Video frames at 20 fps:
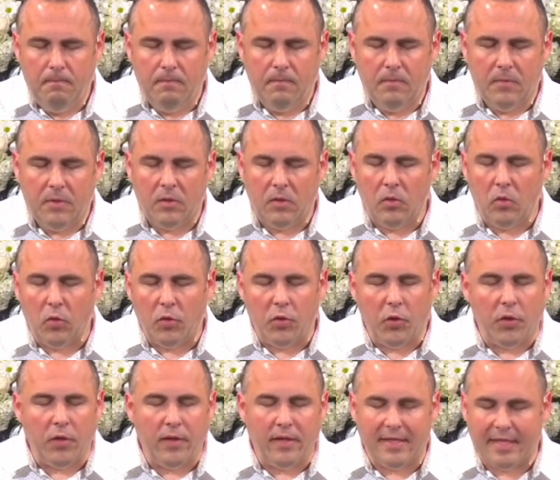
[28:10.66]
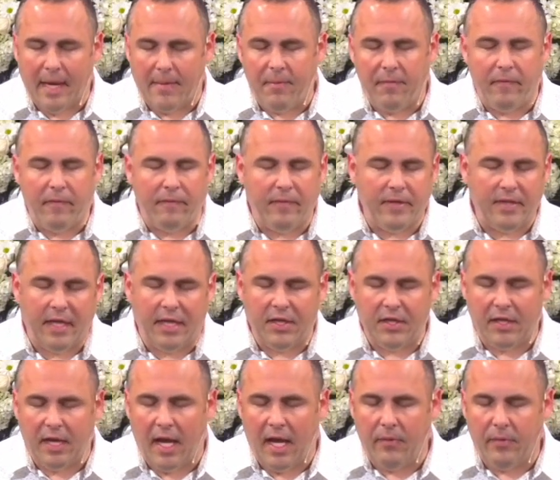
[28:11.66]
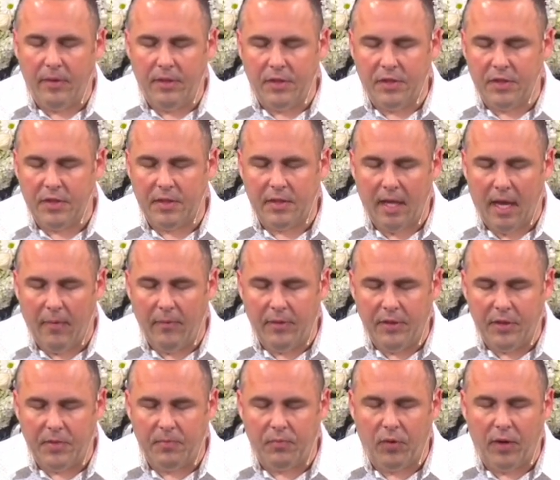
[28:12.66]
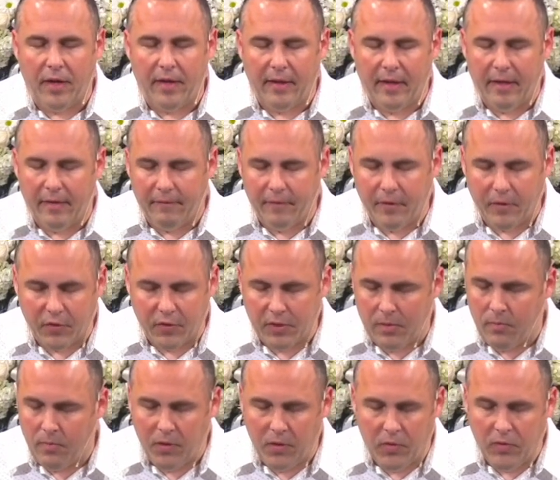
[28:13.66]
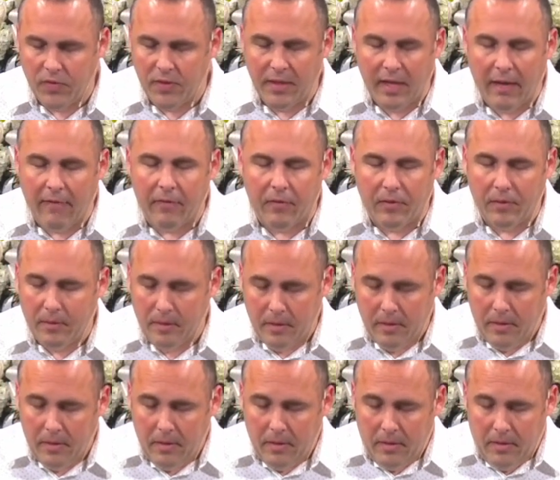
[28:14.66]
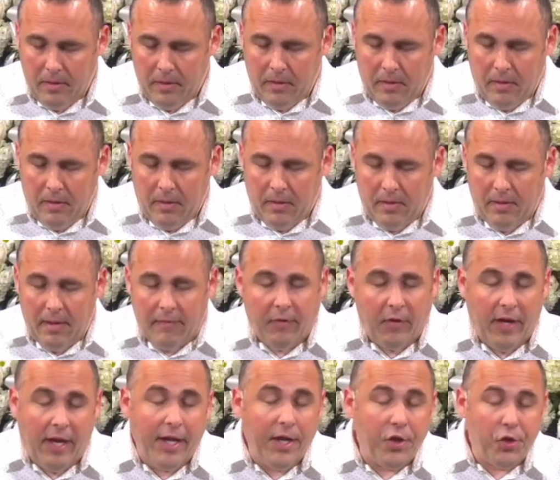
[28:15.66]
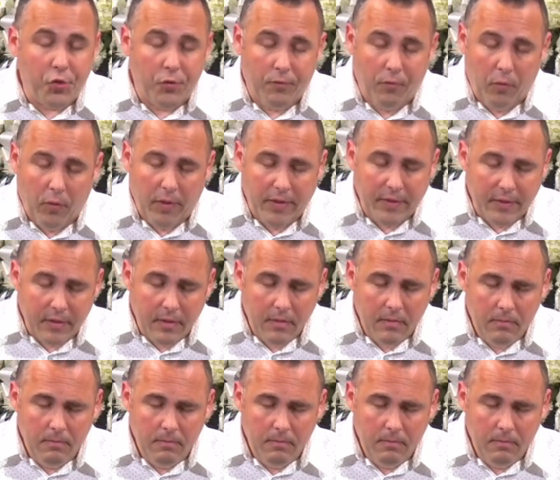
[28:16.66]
So, Lord, during this time of invitation, I would just, I would just pray that if there's someone who's never, never heeded your voice,